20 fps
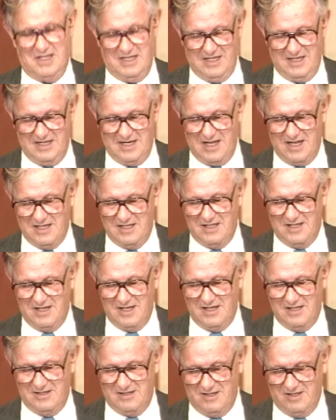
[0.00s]
And
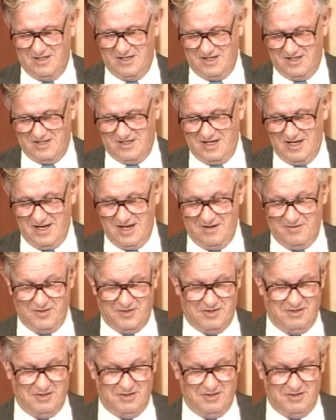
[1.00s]
I said, yes, I have.